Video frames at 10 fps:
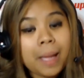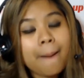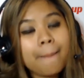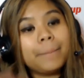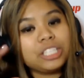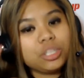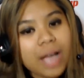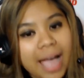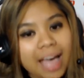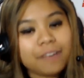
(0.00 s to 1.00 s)
But you
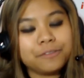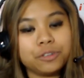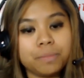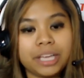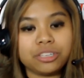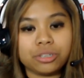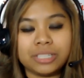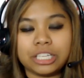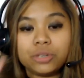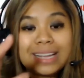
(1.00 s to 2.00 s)
have to make sure that
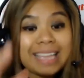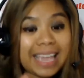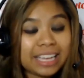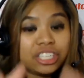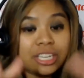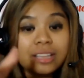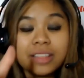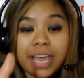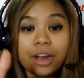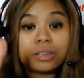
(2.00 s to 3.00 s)
you're gauging their
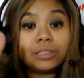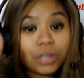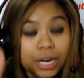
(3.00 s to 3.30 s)
learning